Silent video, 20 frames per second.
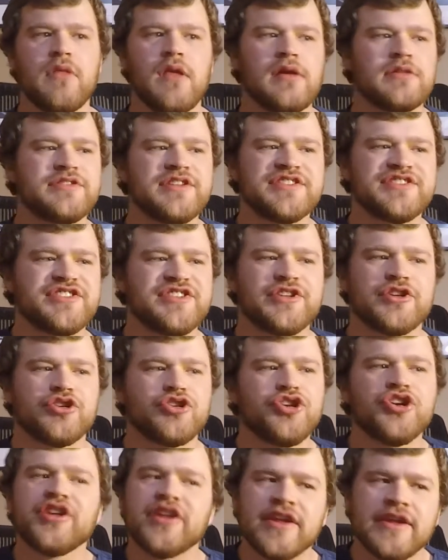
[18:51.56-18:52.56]
It's like a
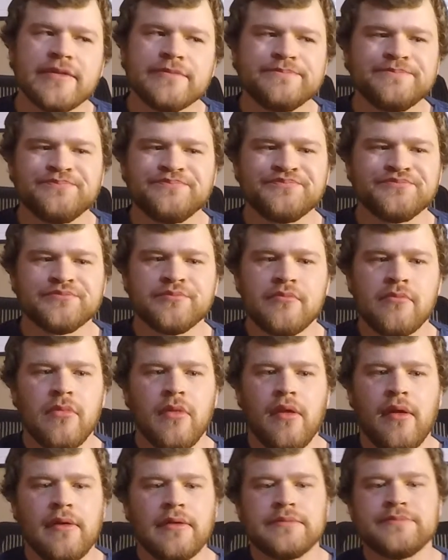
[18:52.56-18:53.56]
cookie.
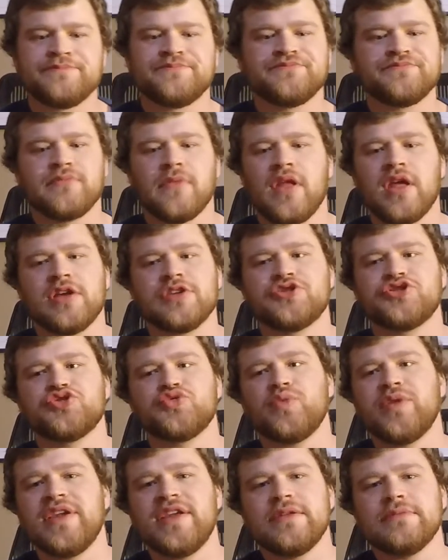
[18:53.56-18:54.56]
Like a
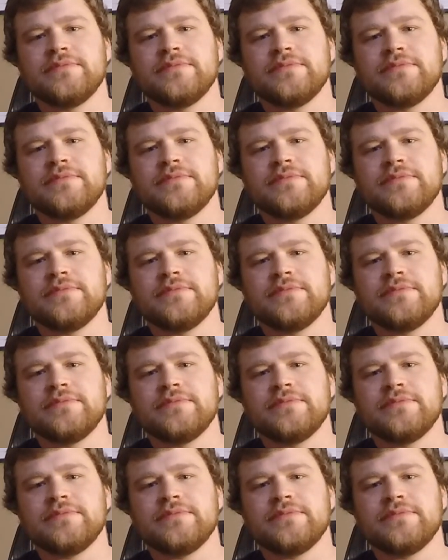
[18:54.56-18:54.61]
sweet